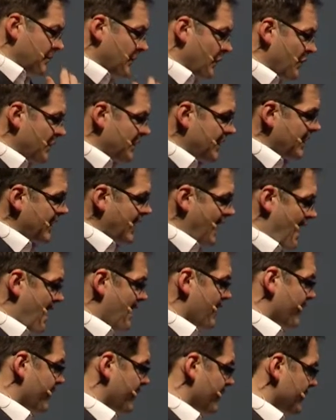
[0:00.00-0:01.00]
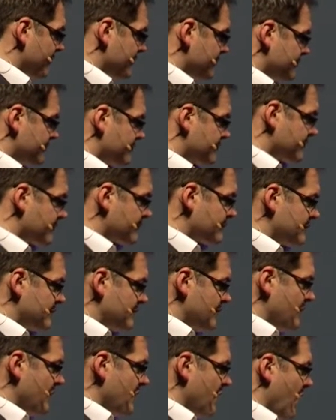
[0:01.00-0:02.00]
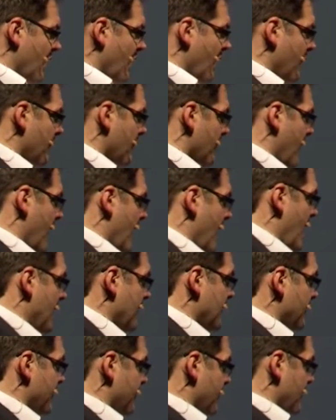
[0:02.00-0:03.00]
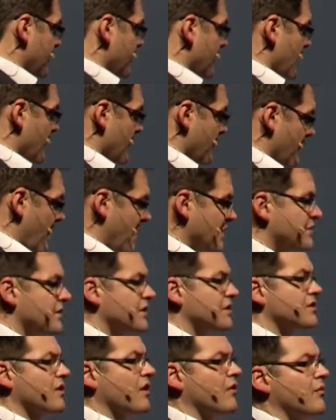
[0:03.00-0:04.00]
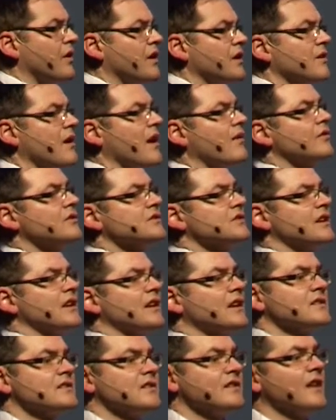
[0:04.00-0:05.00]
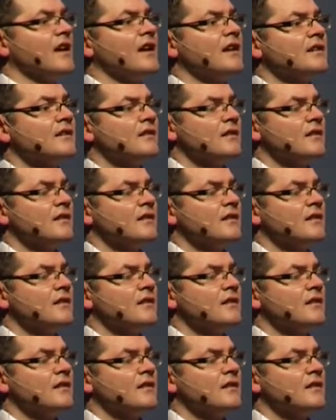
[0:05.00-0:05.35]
We didn't have any of the metric software you have on tickets today